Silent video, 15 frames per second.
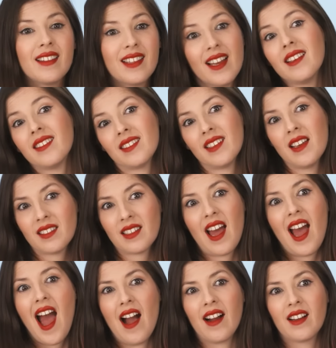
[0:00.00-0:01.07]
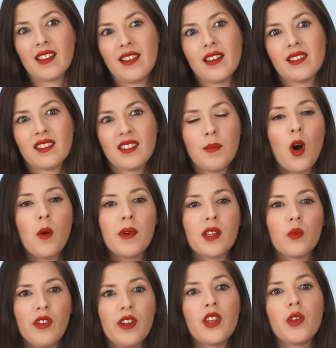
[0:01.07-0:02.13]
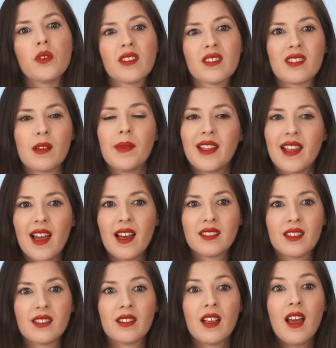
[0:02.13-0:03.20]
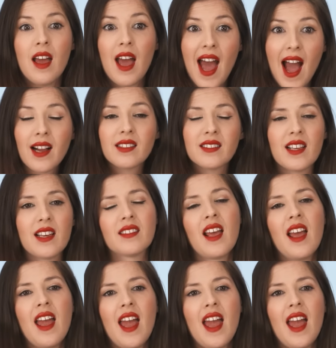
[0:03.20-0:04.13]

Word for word: This is a hack. This is a moment where he uses somebody else's access,